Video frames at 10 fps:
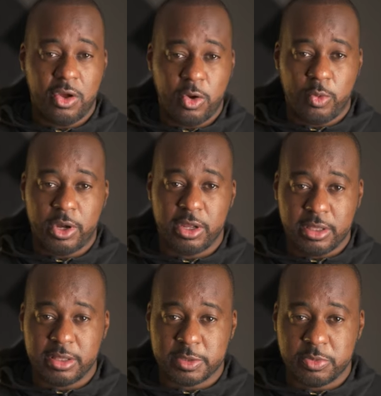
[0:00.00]
on why you
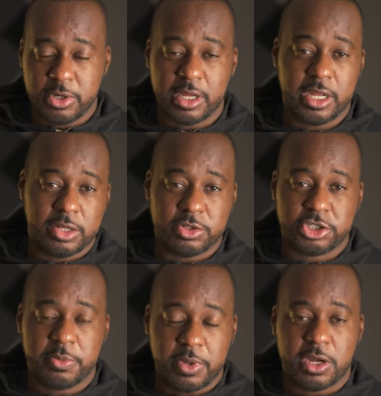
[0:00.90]
need this book, and I'll
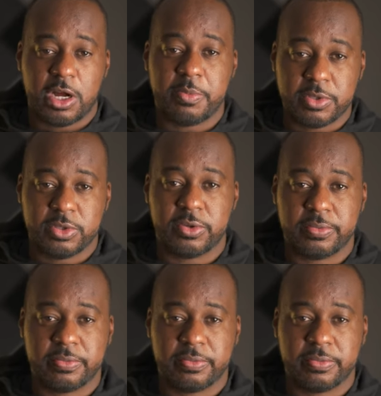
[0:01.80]
ship a copy to you.